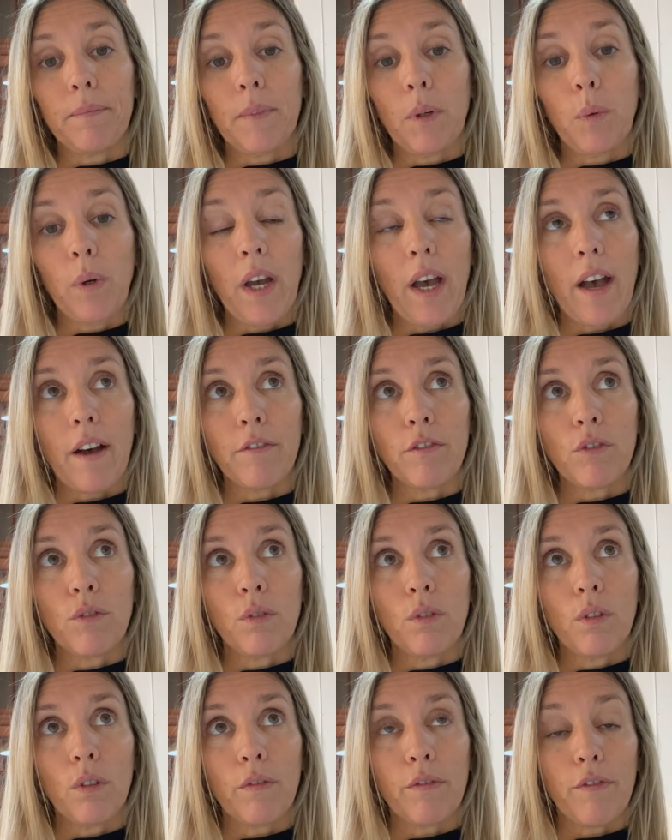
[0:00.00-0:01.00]
we have
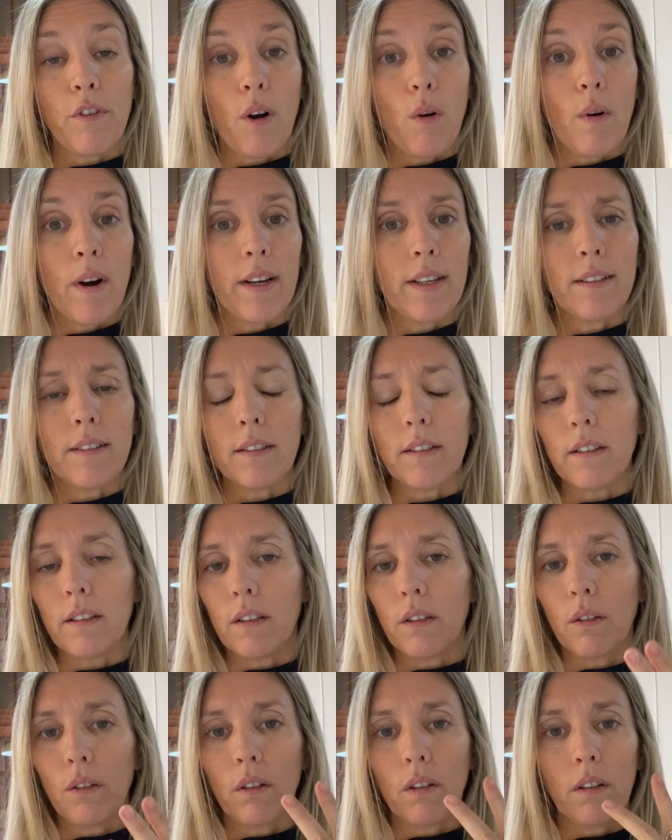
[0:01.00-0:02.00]
to look forward
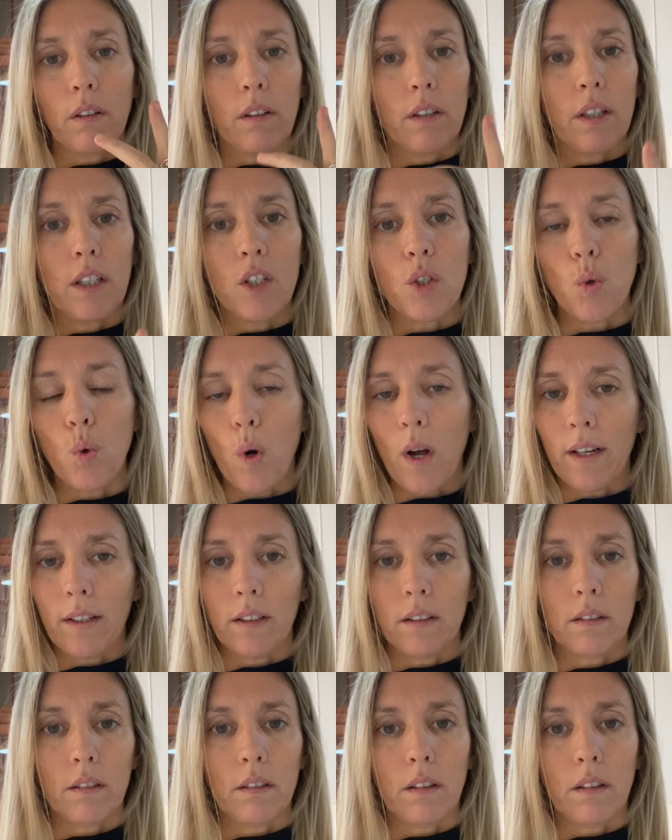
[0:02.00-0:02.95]
each one.